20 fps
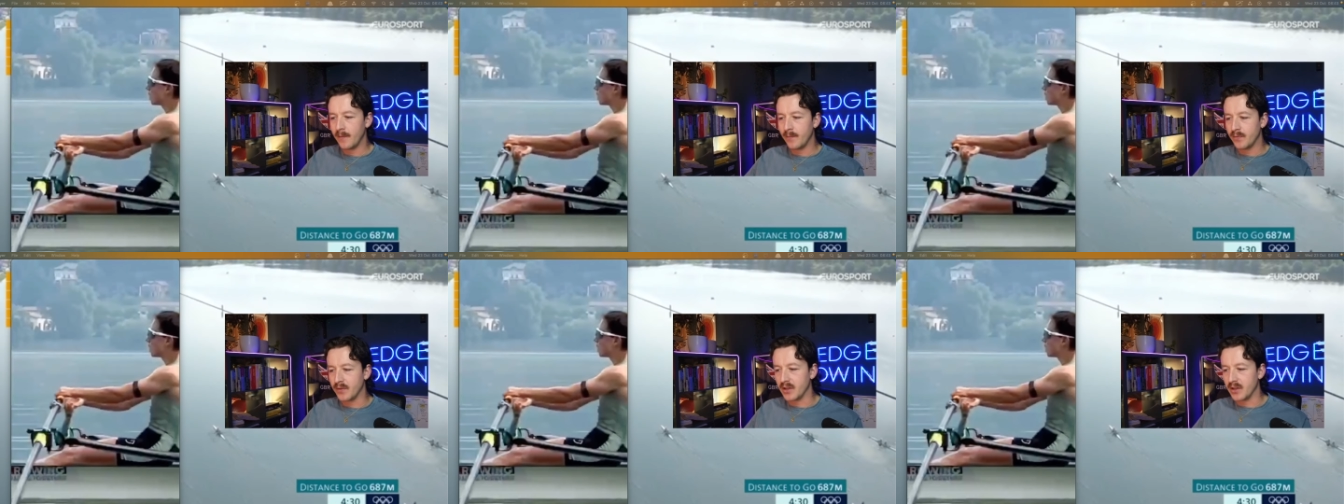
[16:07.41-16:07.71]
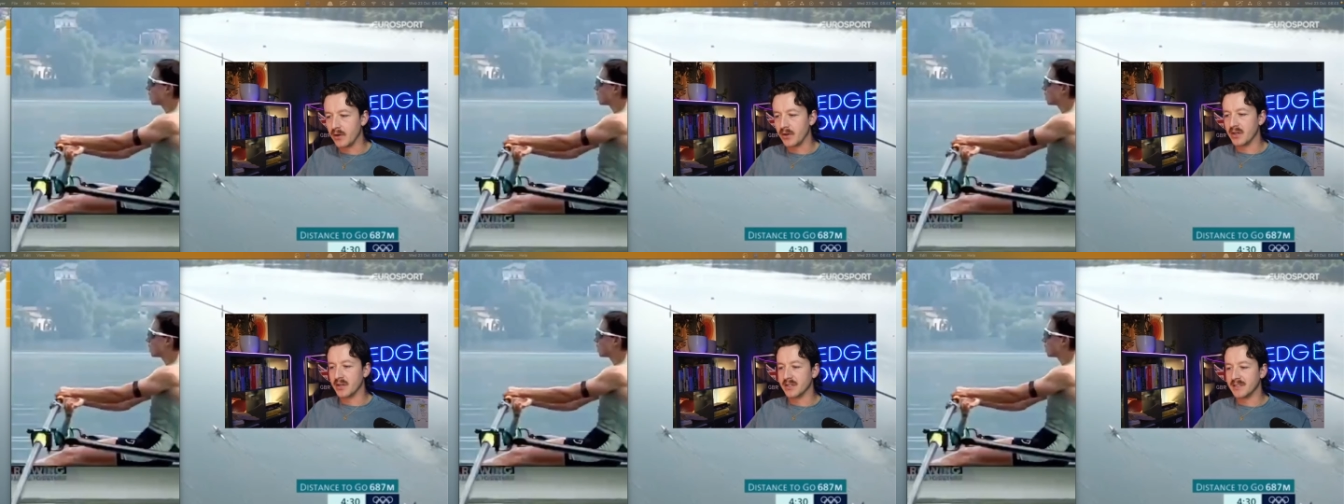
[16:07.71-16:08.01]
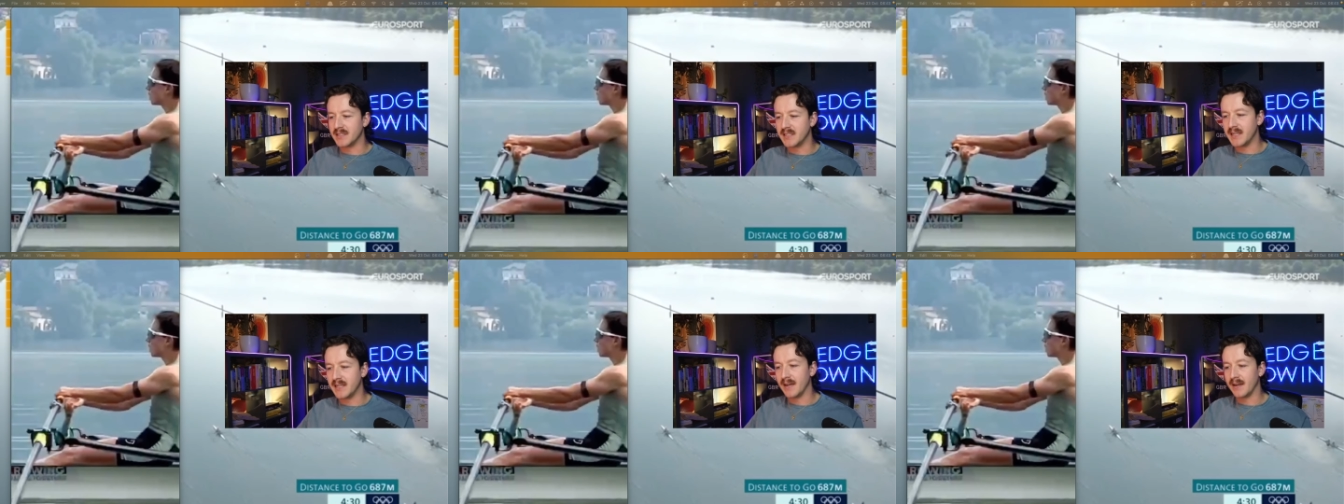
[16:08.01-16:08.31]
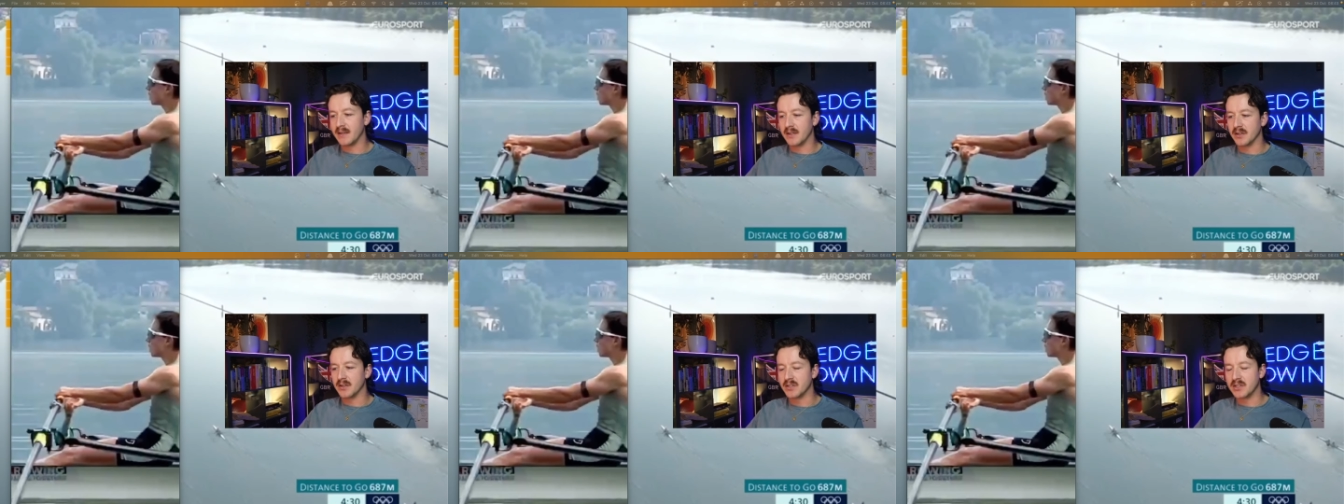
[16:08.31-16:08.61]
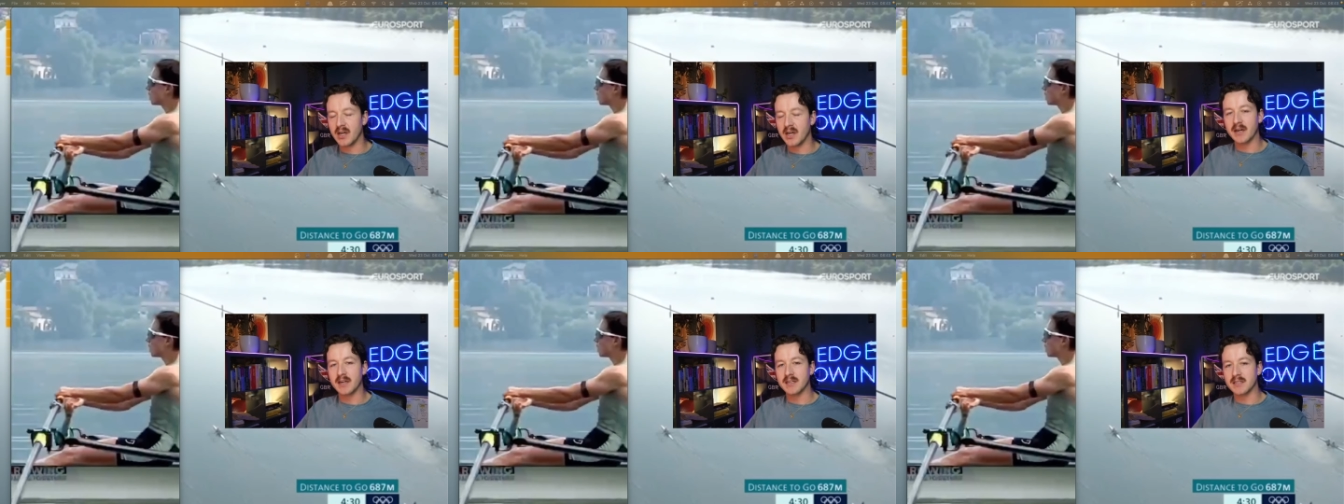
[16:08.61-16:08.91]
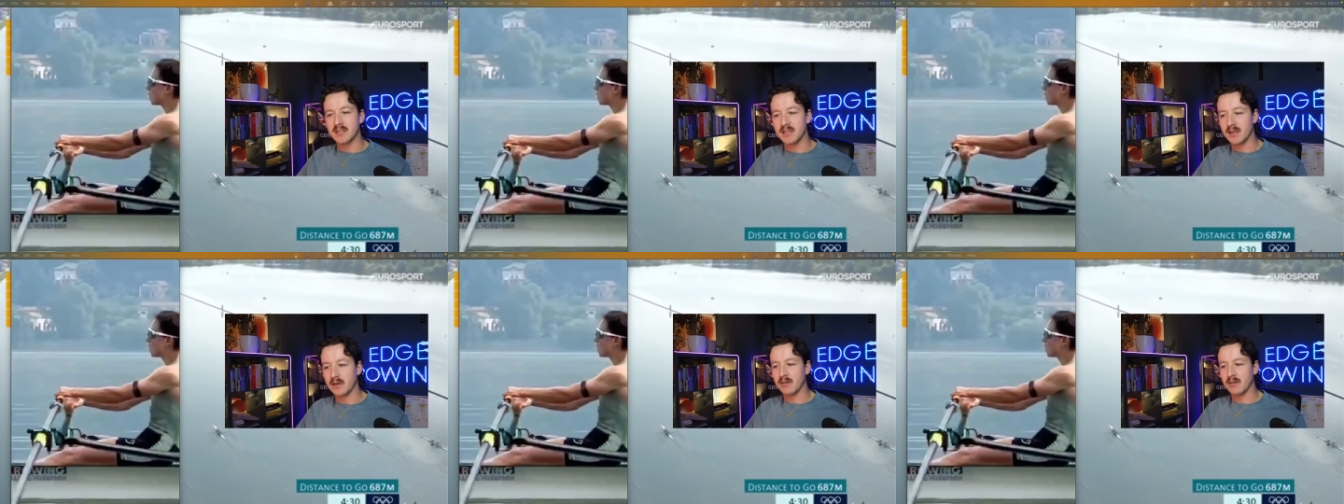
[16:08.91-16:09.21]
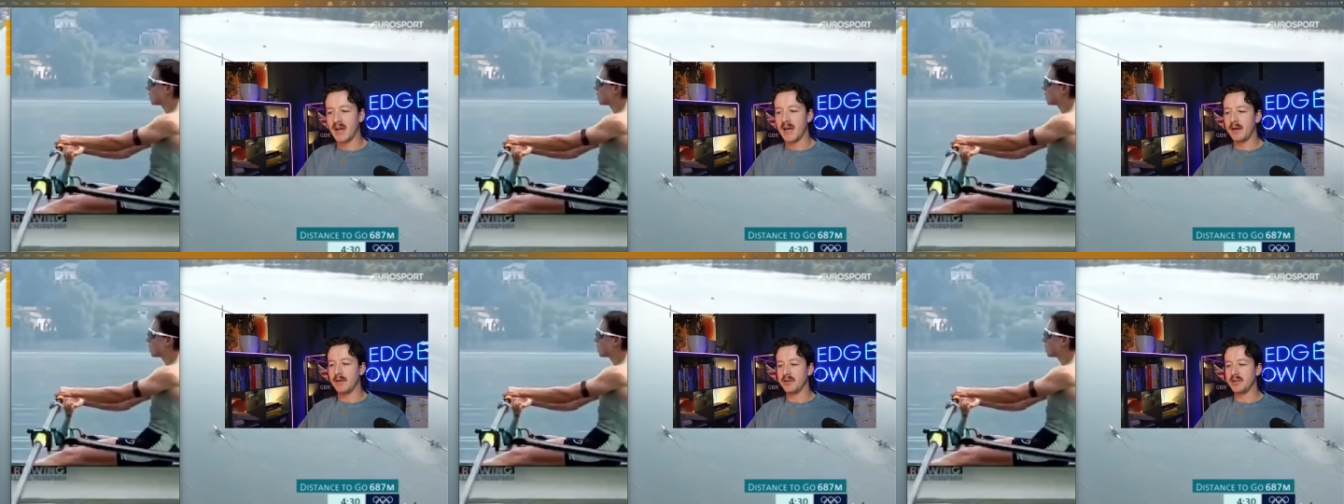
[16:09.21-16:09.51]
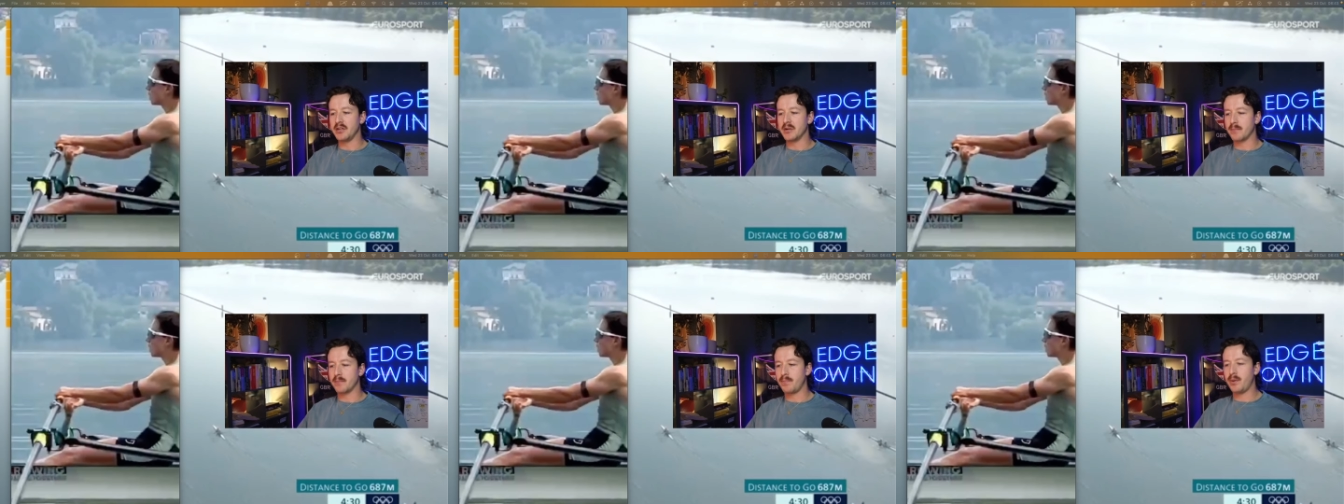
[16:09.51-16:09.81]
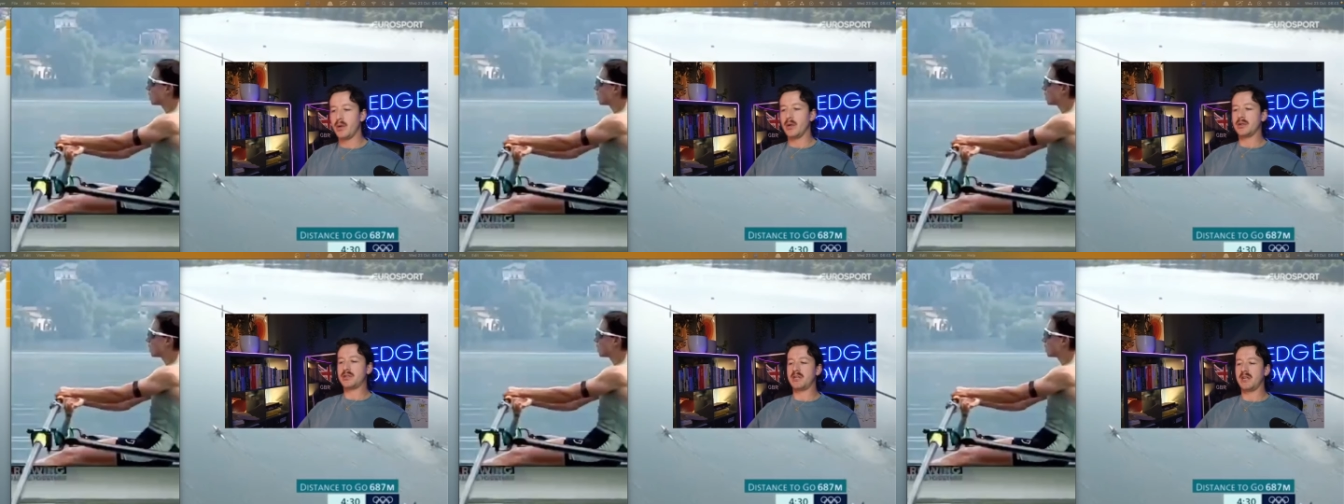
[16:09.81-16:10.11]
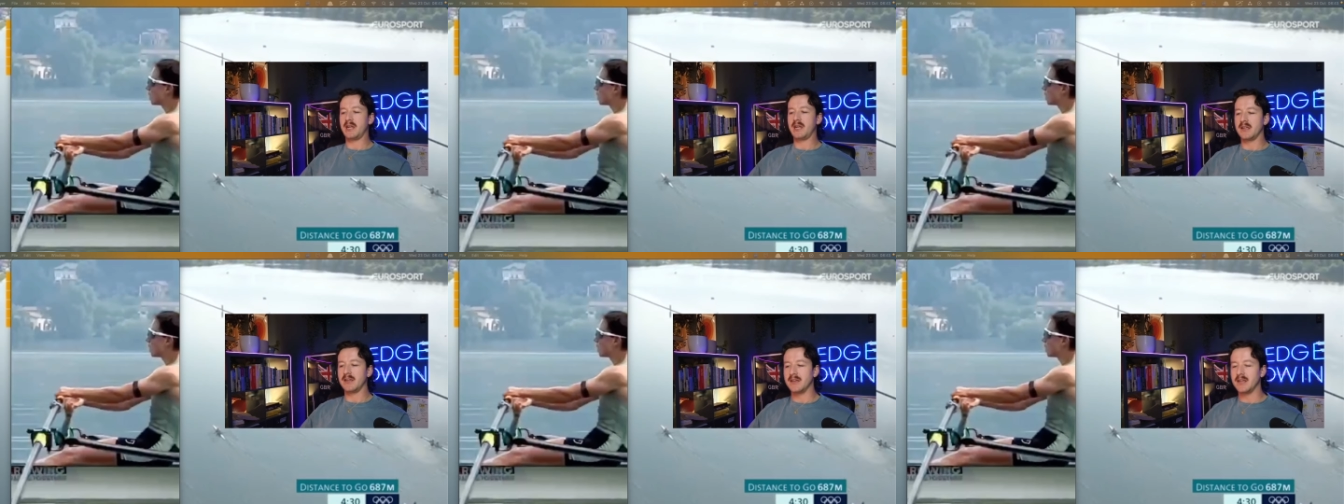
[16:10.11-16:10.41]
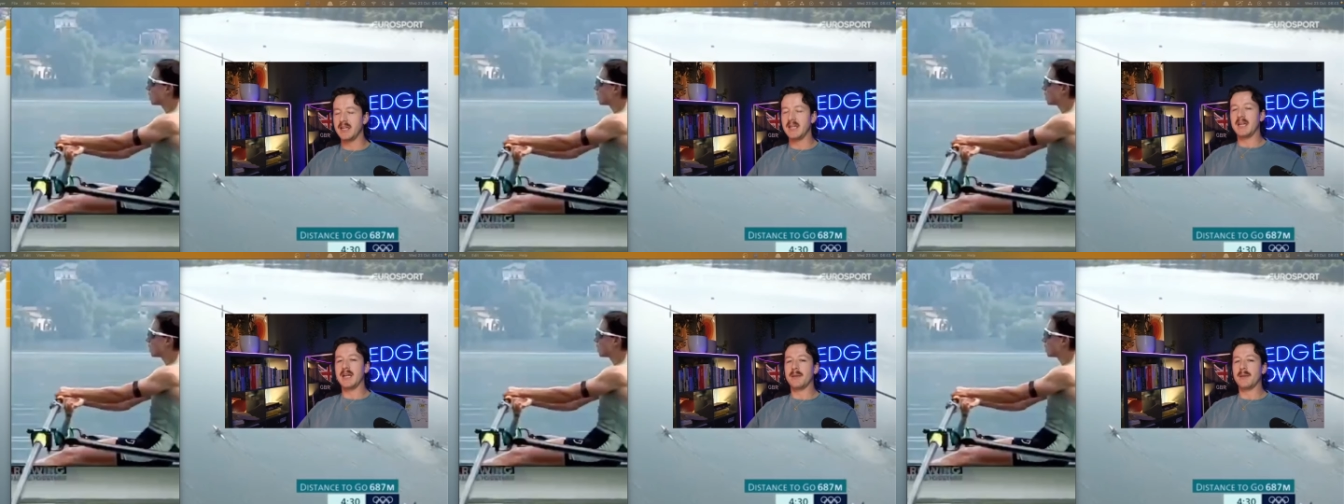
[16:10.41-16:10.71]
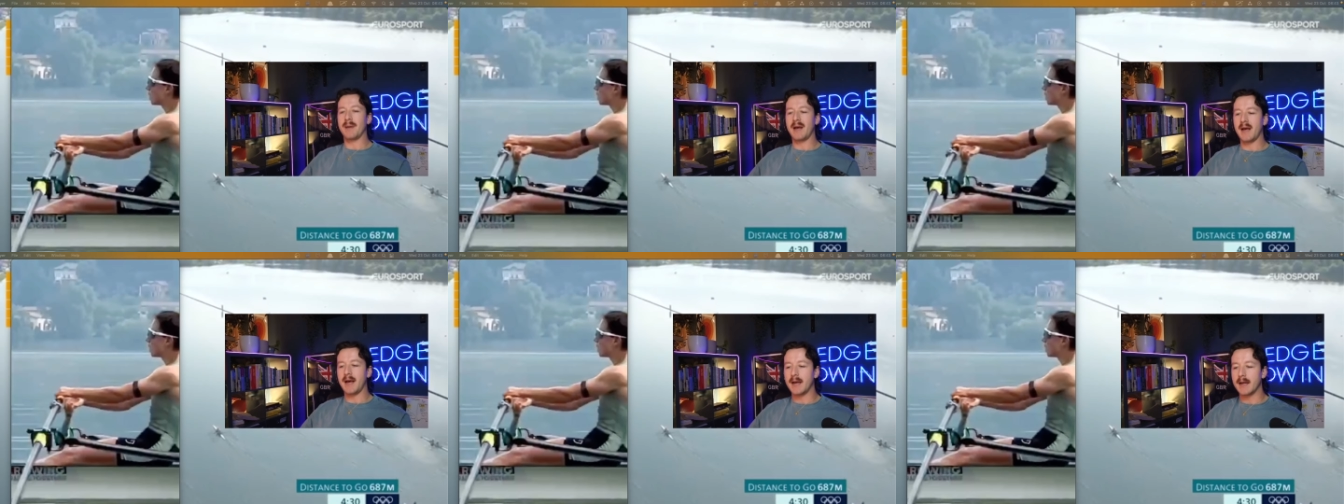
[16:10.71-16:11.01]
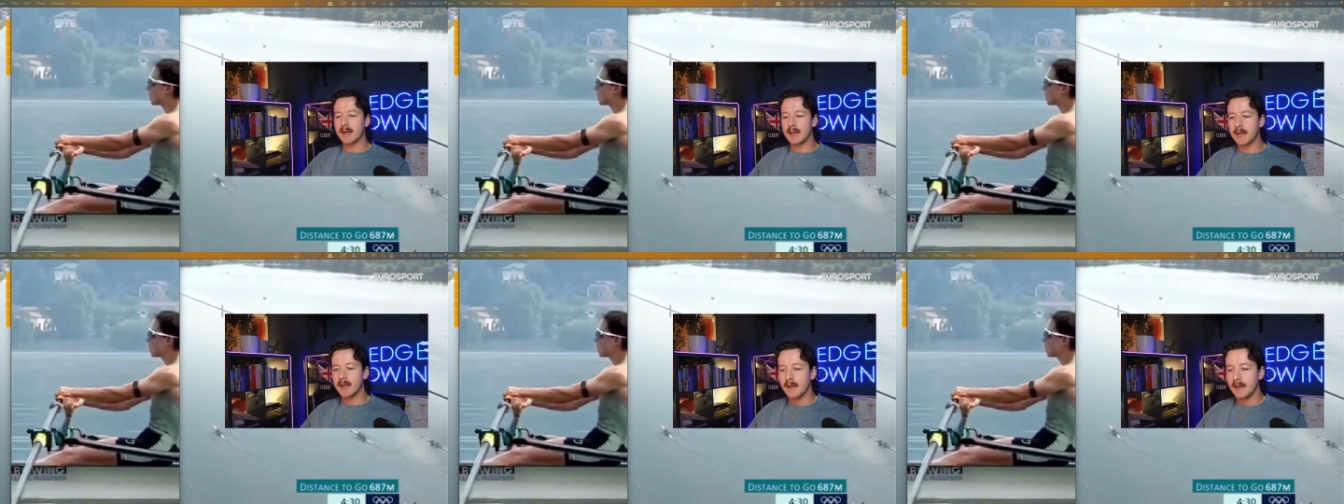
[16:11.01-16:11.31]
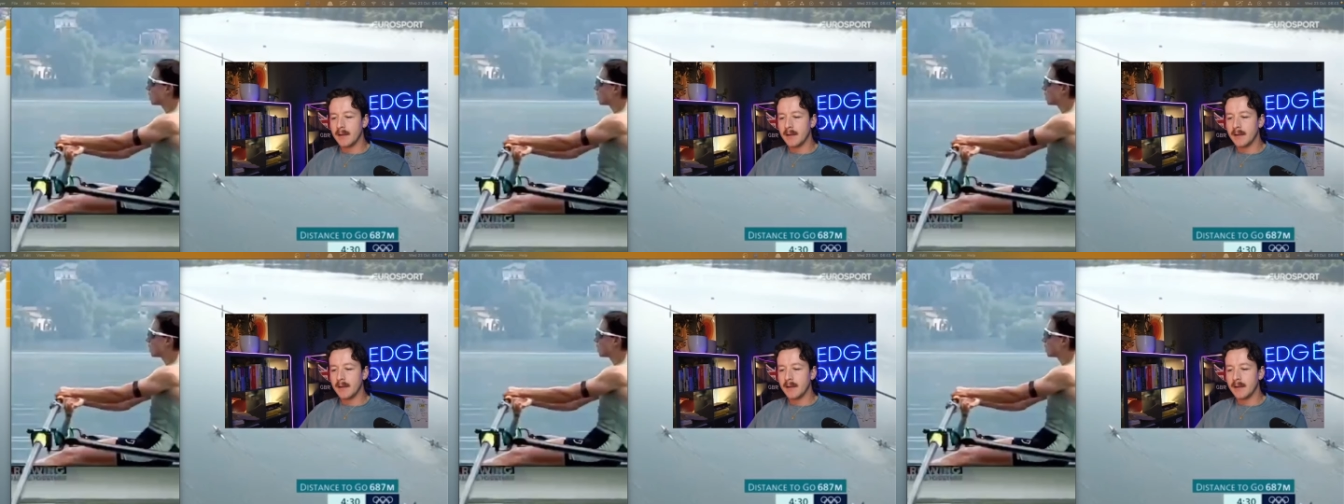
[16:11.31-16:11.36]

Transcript: you know, you're dug into the ground and you're pushing and leaning back.